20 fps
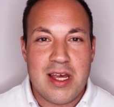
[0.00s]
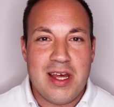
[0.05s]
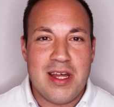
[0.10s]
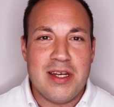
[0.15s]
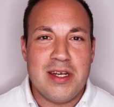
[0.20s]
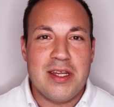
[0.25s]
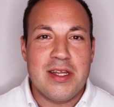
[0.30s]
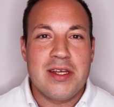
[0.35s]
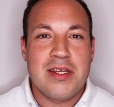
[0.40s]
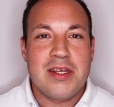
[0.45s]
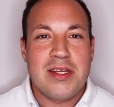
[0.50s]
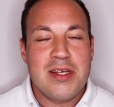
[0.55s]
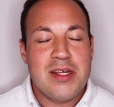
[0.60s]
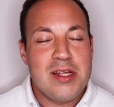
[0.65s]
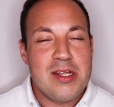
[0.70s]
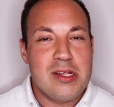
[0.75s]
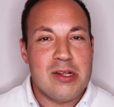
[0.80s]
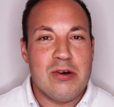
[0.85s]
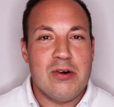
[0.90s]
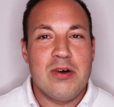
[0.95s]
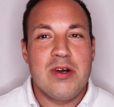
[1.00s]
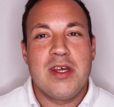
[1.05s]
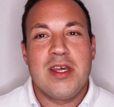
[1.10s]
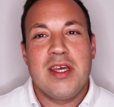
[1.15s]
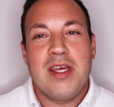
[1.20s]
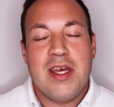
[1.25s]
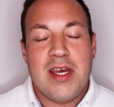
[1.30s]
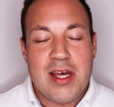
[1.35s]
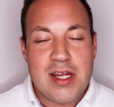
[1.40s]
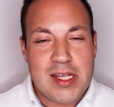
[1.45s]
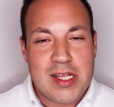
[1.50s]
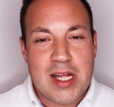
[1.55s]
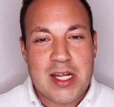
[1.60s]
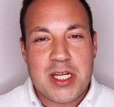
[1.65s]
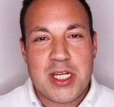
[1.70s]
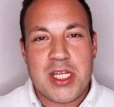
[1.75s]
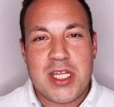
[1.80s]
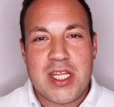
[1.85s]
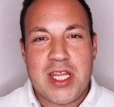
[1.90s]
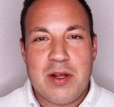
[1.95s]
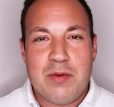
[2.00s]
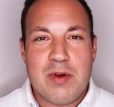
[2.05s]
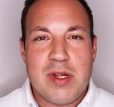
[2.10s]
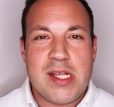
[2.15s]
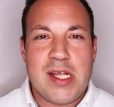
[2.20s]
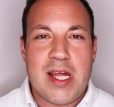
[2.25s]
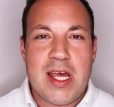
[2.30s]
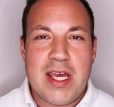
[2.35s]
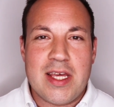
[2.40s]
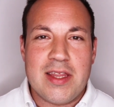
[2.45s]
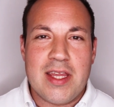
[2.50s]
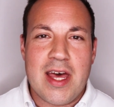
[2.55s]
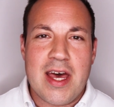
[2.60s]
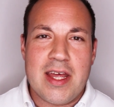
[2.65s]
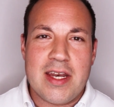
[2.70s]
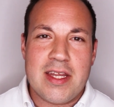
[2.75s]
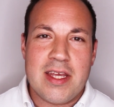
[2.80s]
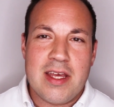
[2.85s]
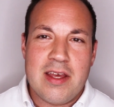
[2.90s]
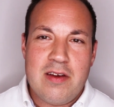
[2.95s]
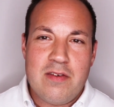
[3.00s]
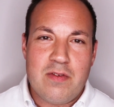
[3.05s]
And so essentially they were saying that